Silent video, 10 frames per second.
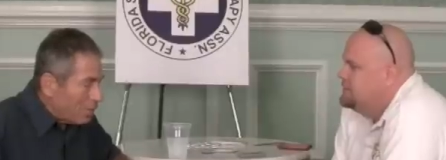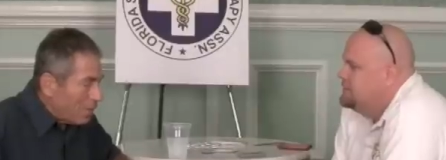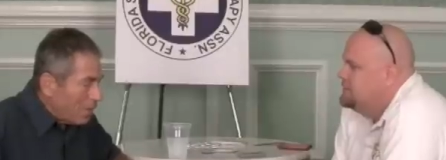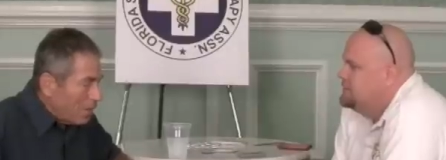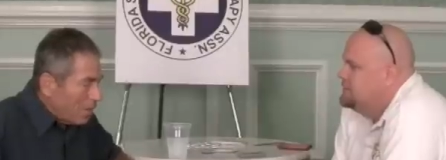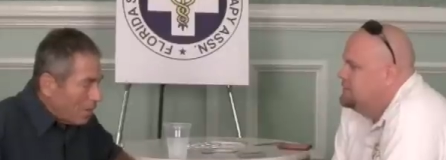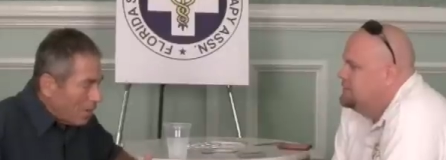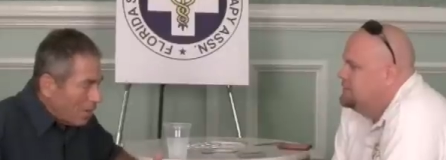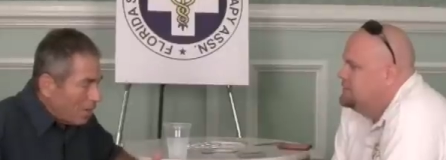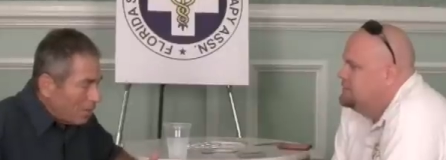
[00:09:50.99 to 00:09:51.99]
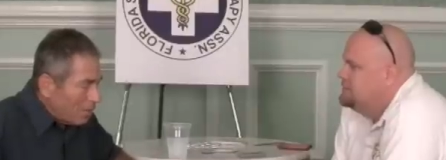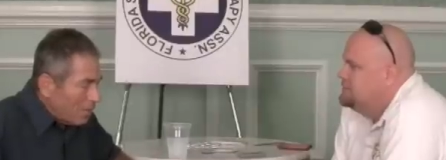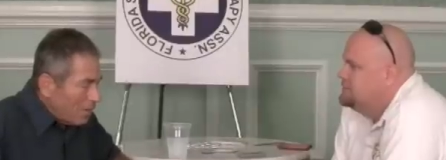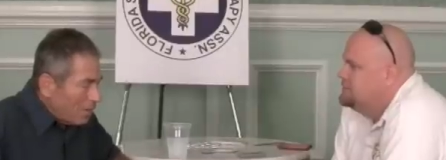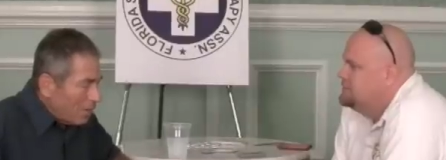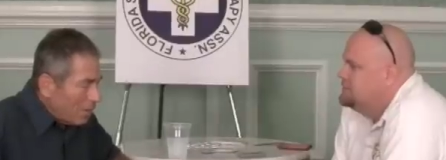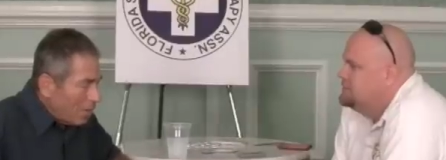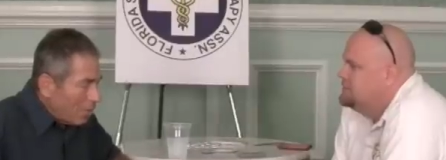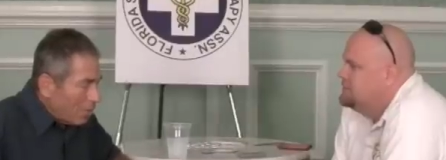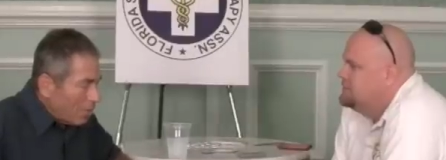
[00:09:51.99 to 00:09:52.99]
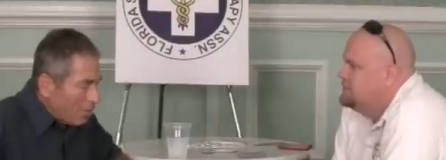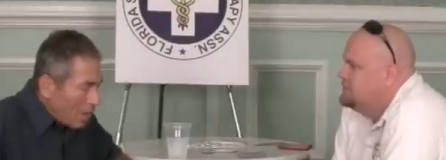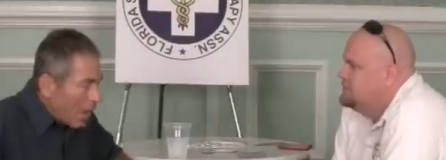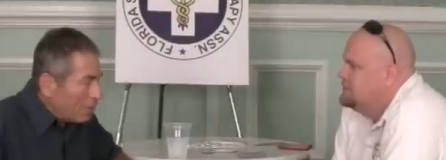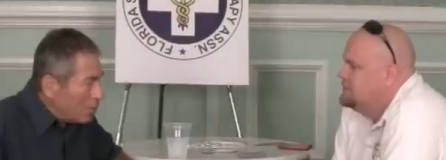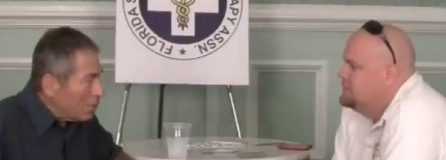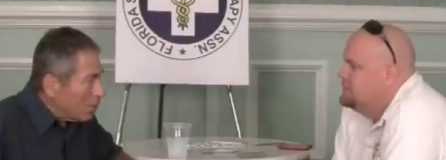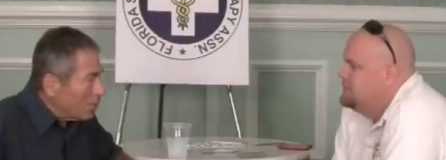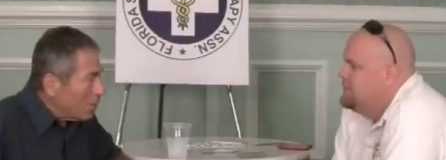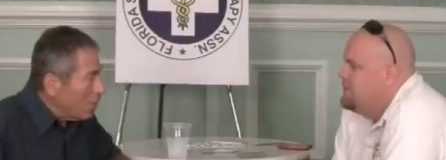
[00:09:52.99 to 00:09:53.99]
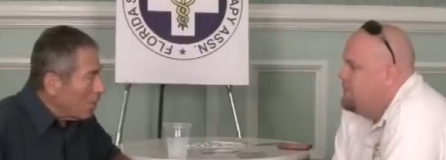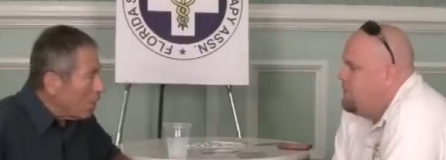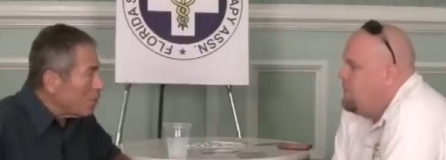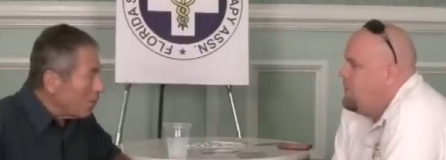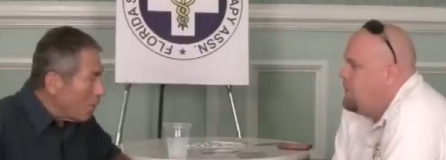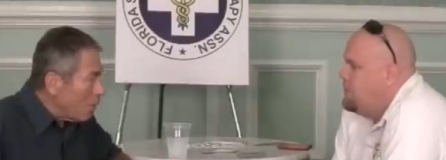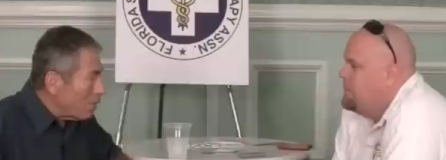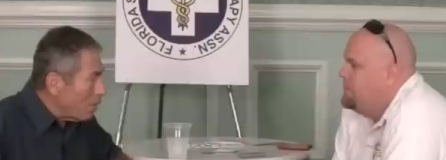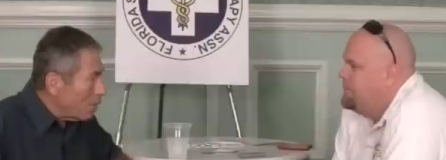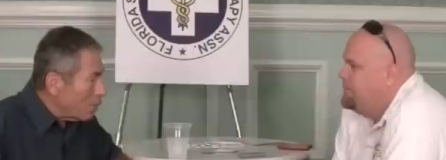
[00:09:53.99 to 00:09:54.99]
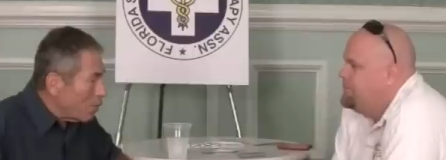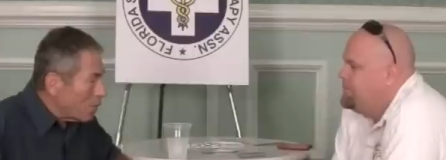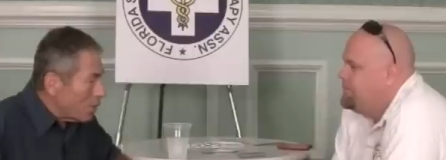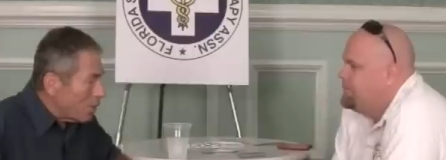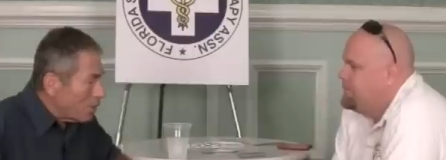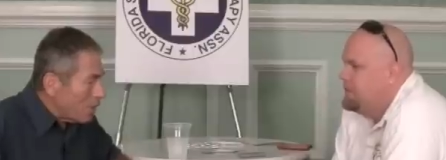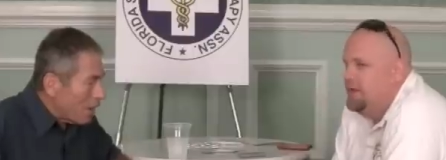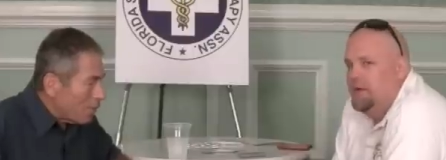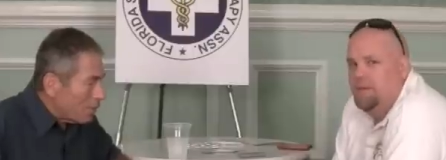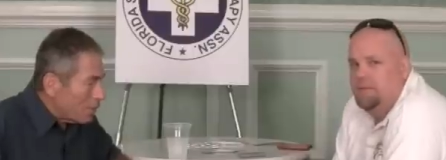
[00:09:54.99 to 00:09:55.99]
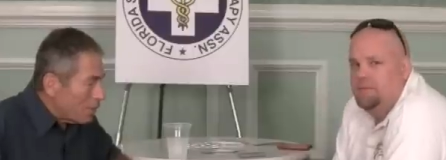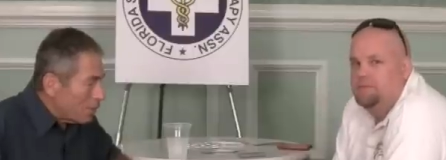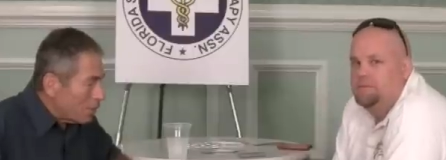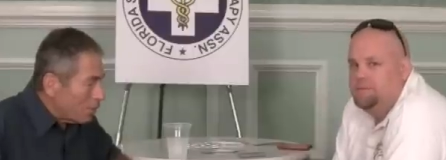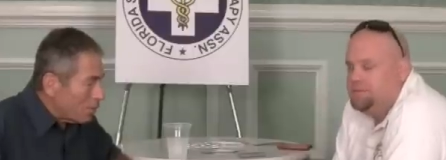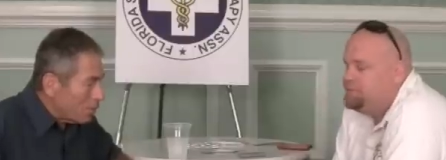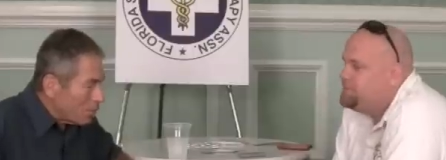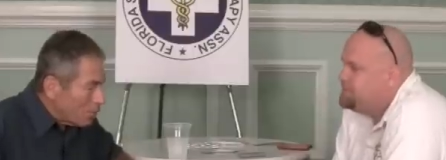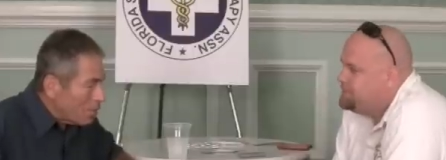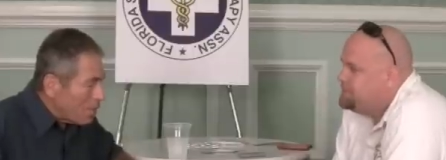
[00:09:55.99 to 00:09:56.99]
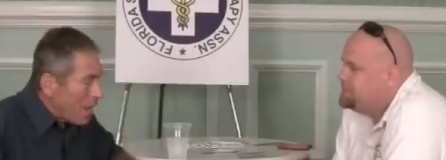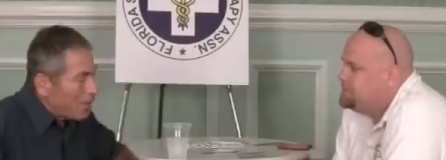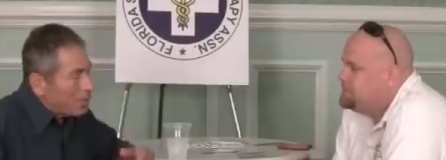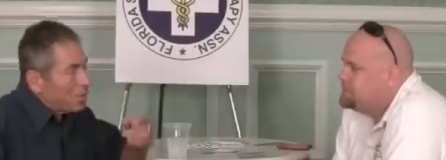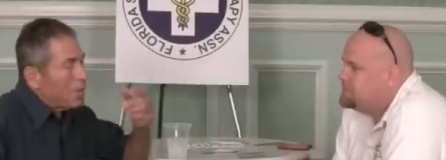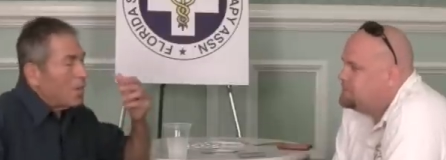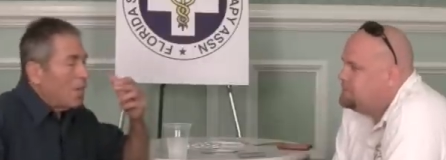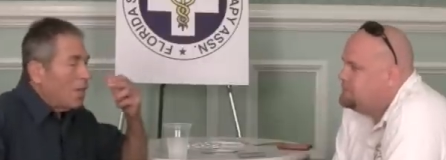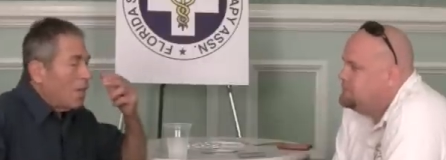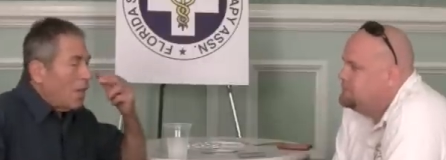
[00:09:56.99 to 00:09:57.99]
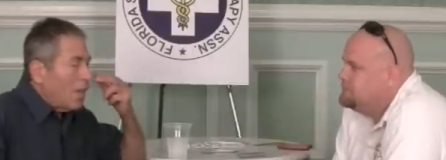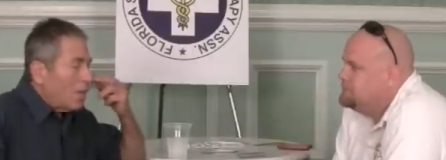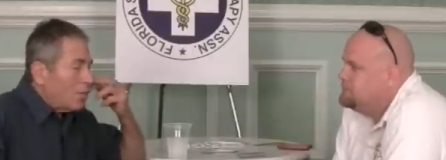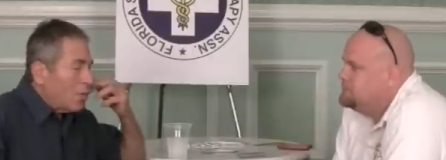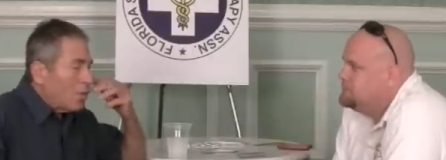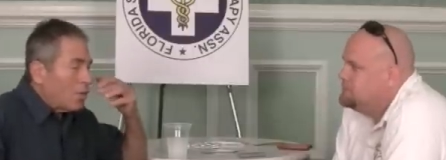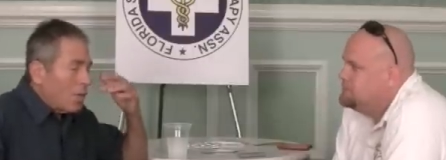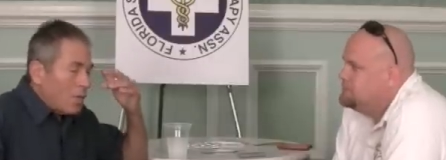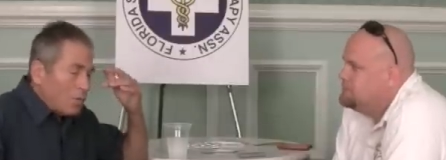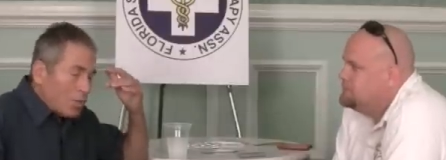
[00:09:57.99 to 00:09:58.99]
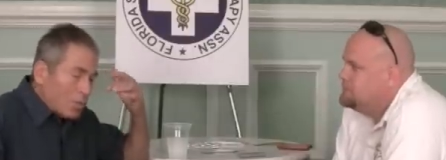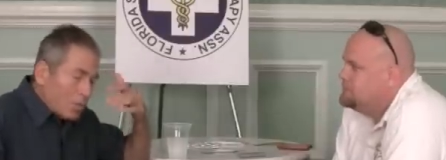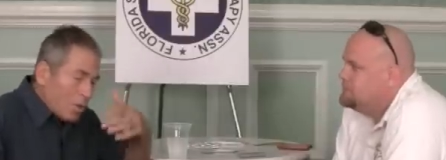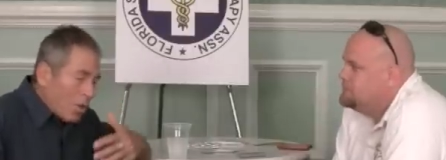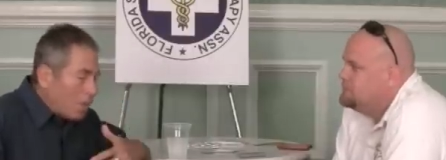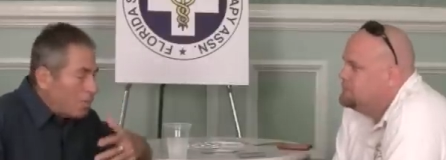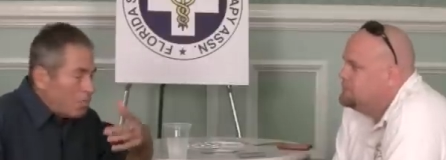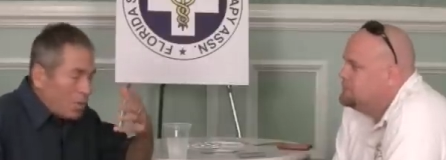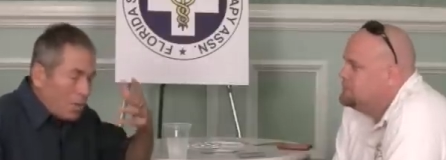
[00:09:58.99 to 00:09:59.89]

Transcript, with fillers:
Speaker 1: from uh, you know, masters. You know, I was very, very fortunate to have a teacher who was a real master and, and just taught us